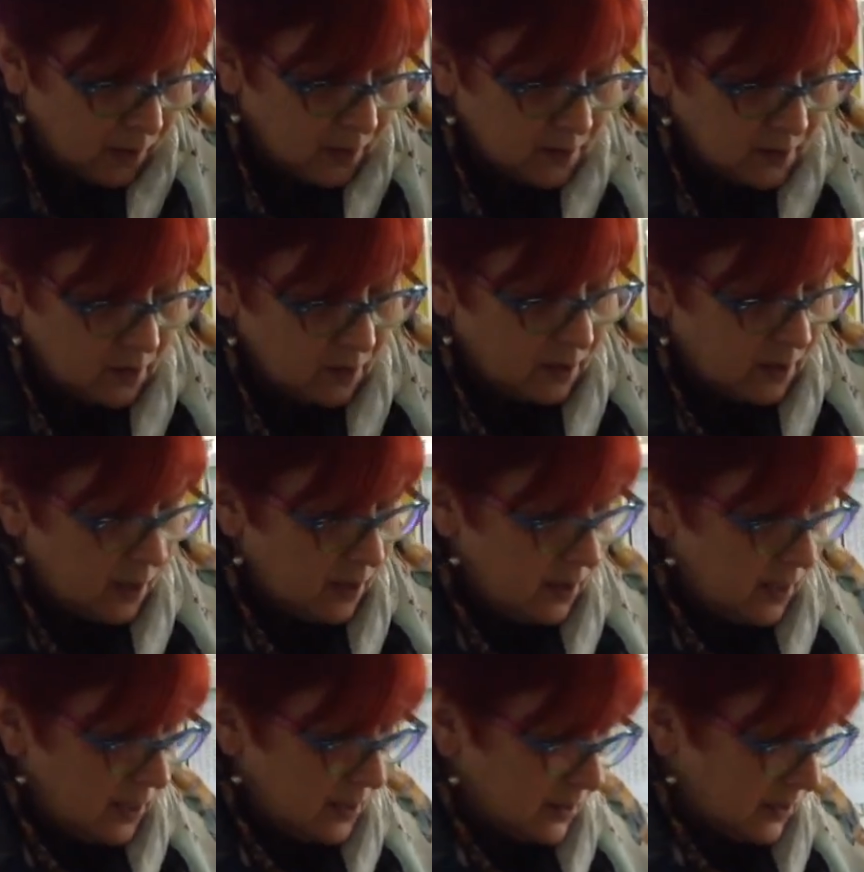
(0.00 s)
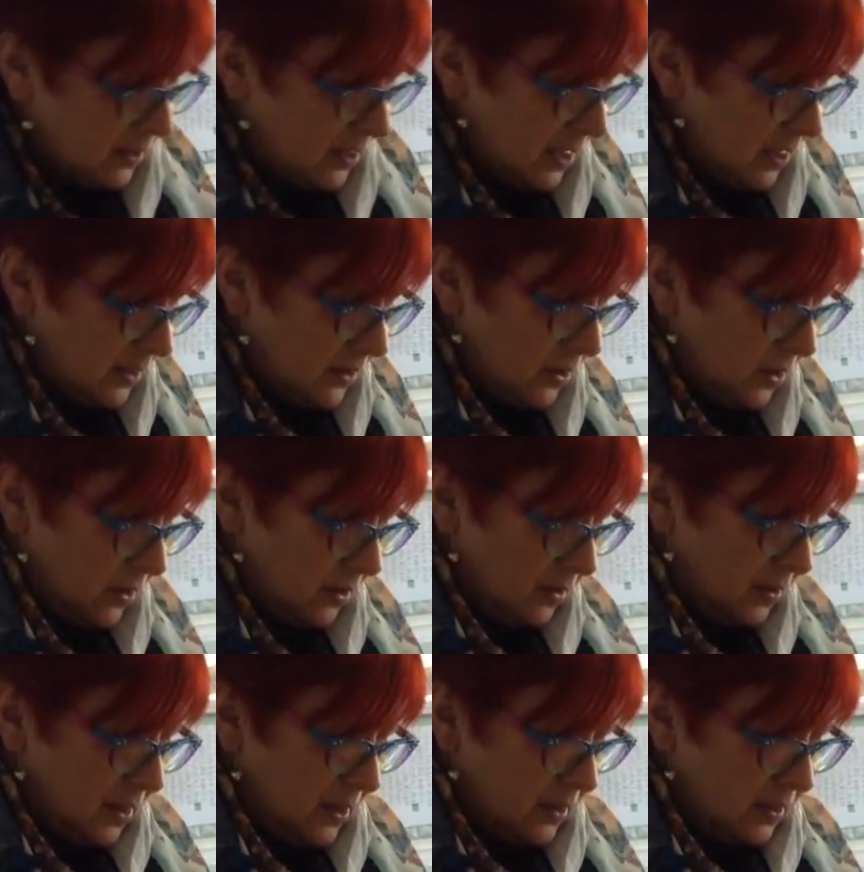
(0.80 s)
So again,
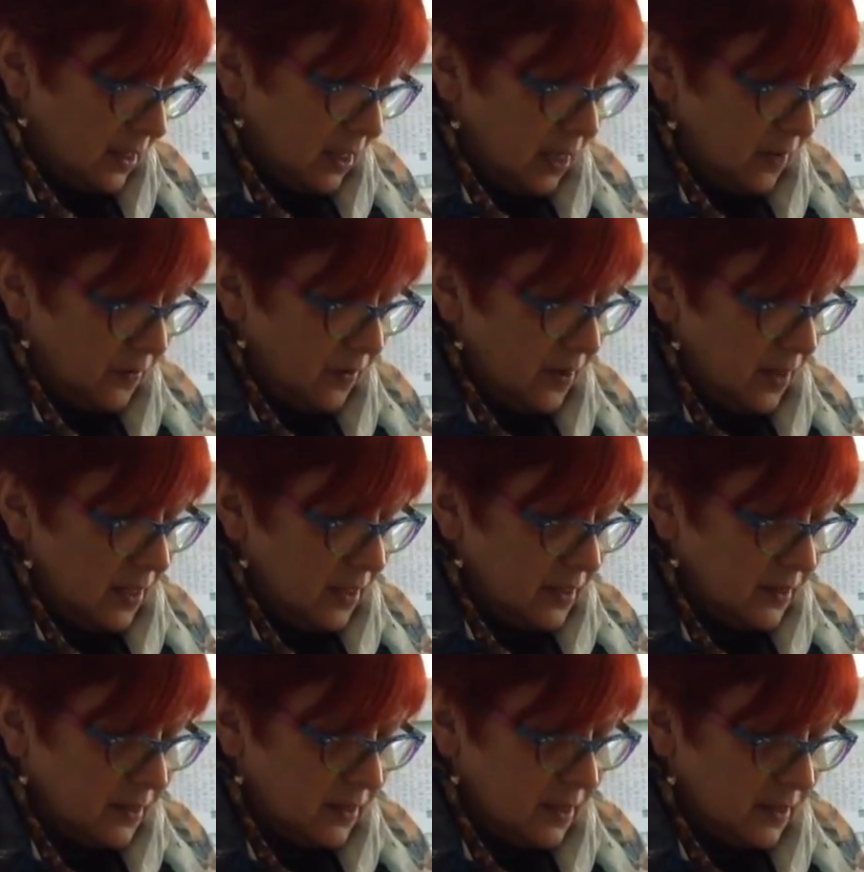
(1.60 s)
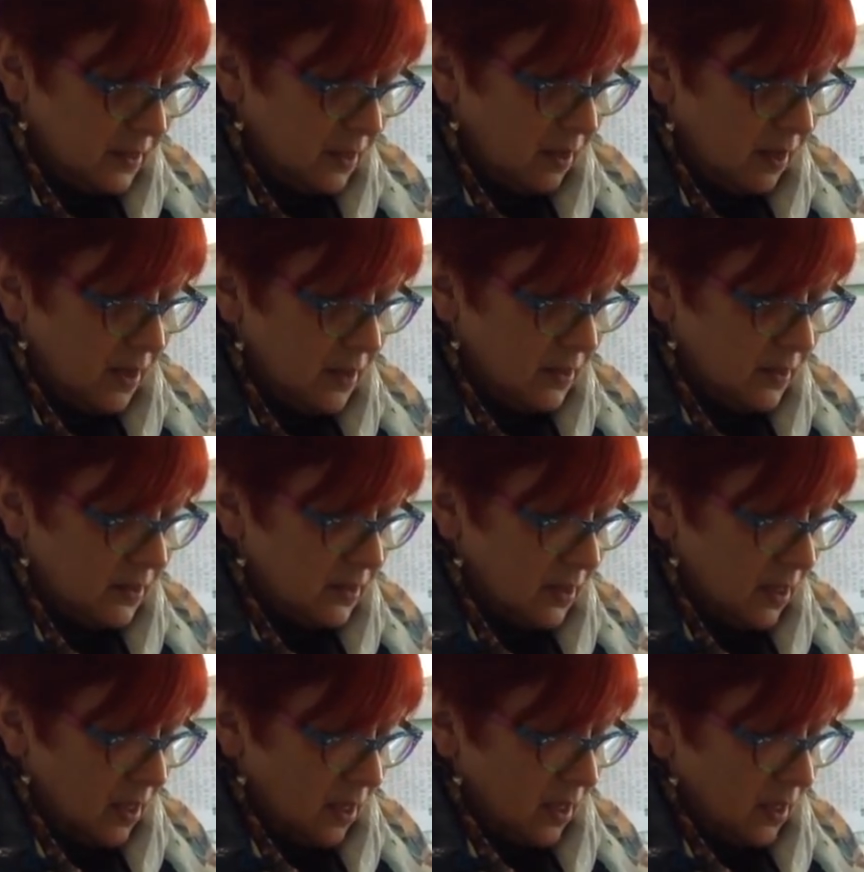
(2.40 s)
even these
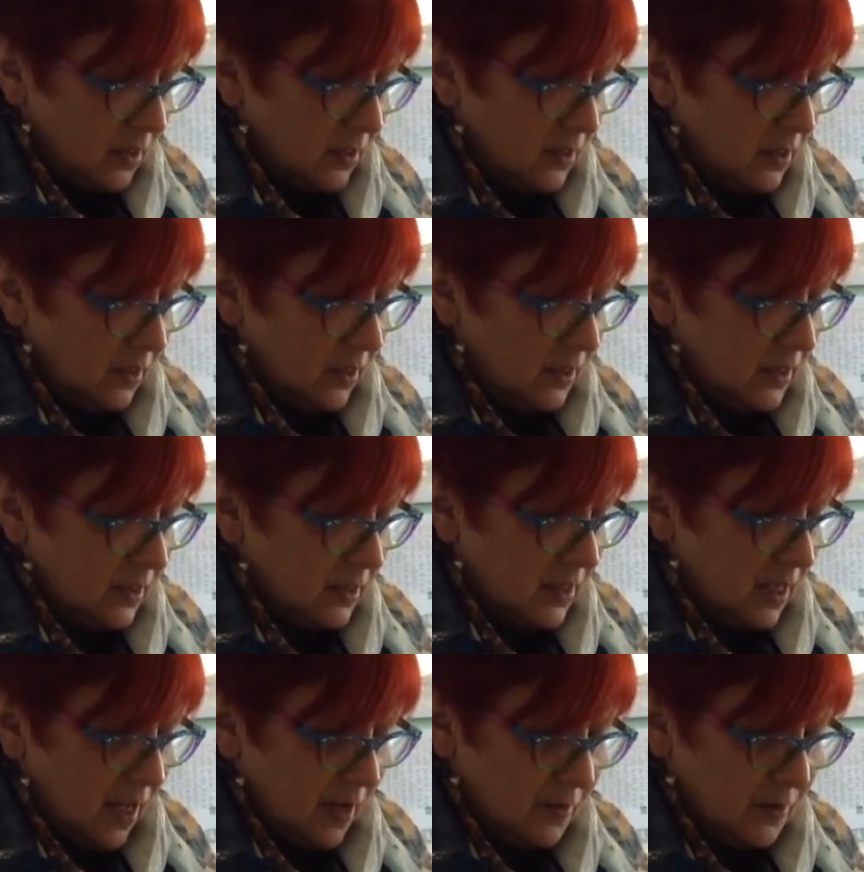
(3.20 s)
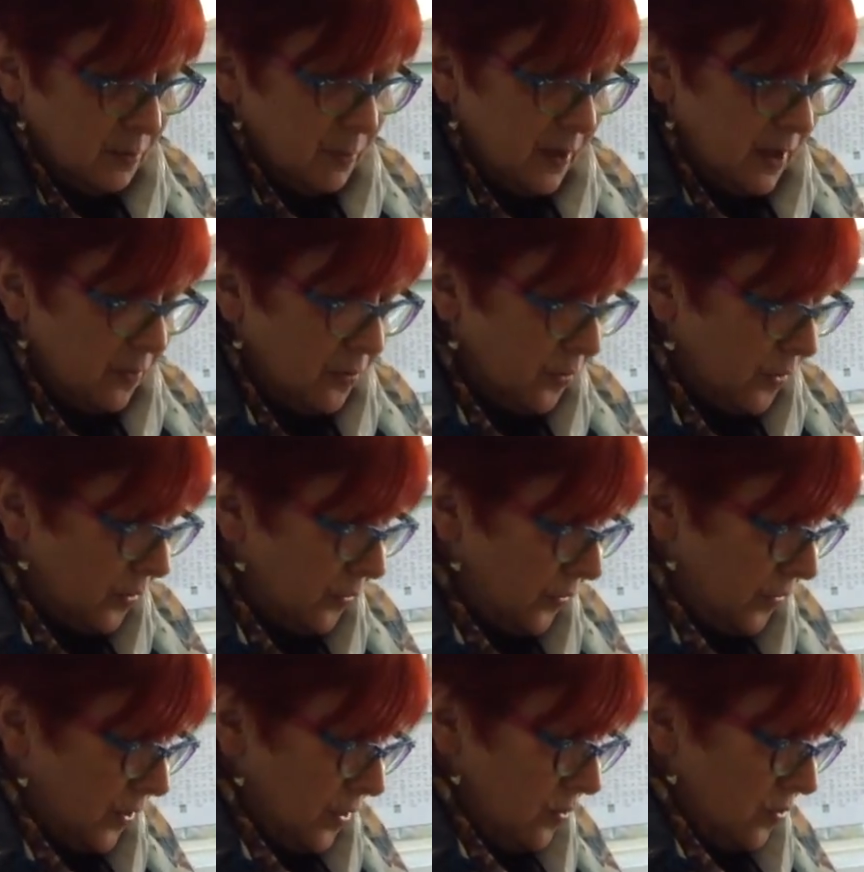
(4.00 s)
designs, it doesn't have to be for a
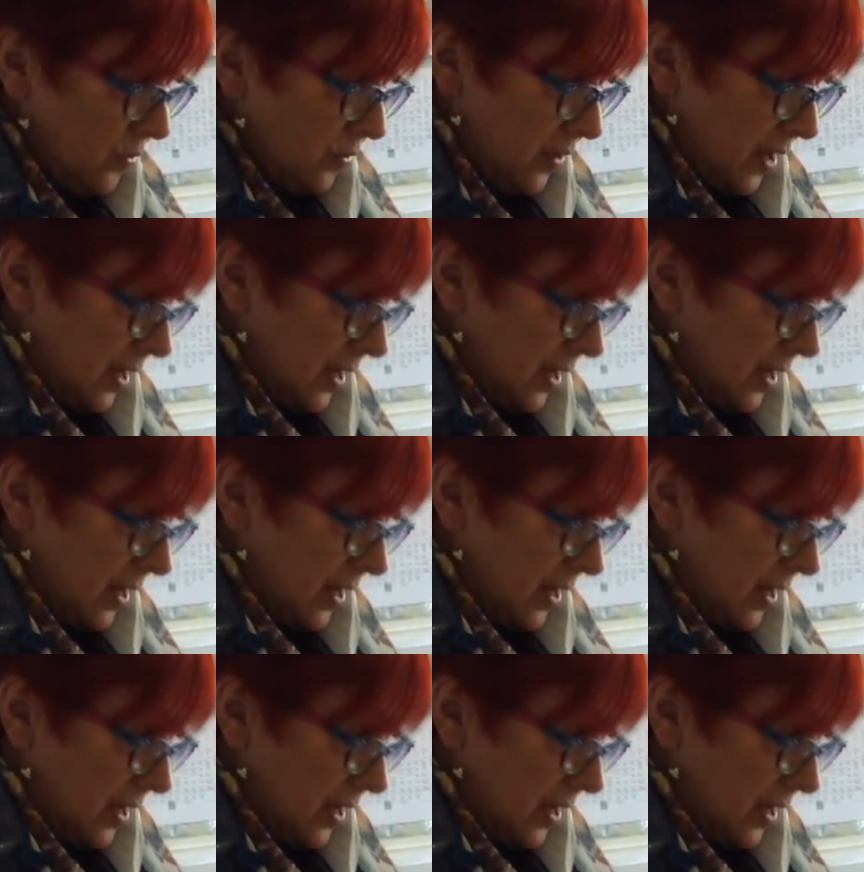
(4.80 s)
funeral.